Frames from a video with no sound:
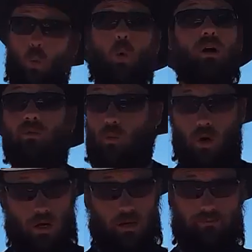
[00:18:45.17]
wouldn't
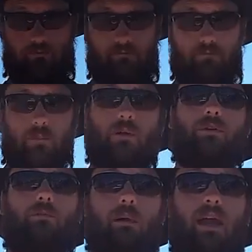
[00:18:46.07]
work. They're
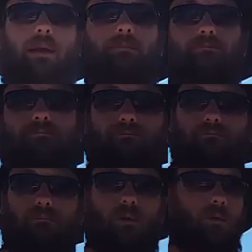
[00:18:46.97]
too big,
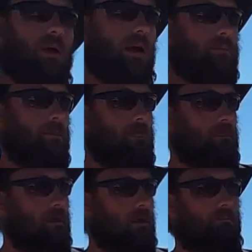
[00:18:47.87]
okay?
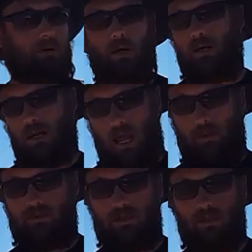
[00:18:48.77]
But
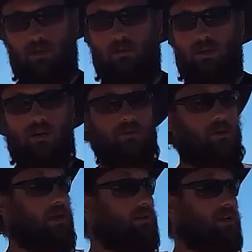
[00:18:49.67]
absolute, whenever
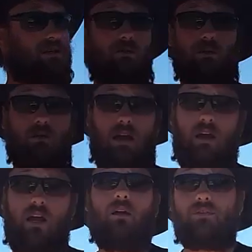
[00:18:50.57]
you have an issue with a
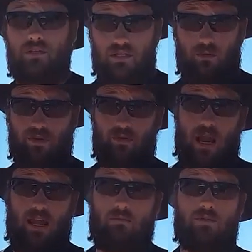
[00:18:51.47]
health issue with your
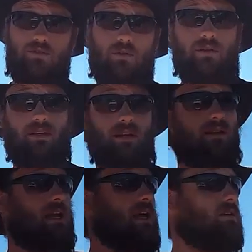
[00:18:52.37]
animals or anything like
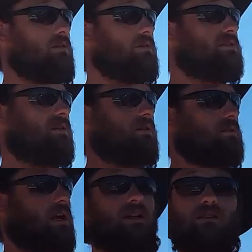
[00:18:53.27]
that, there's certain
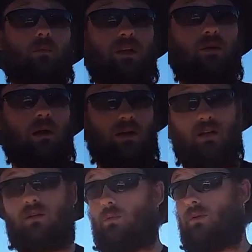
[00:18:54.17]
things that we do out
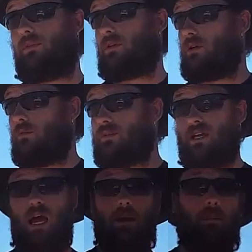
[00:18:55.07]
here that we've learned over
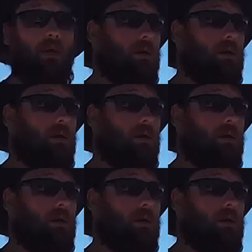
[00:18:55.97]
time.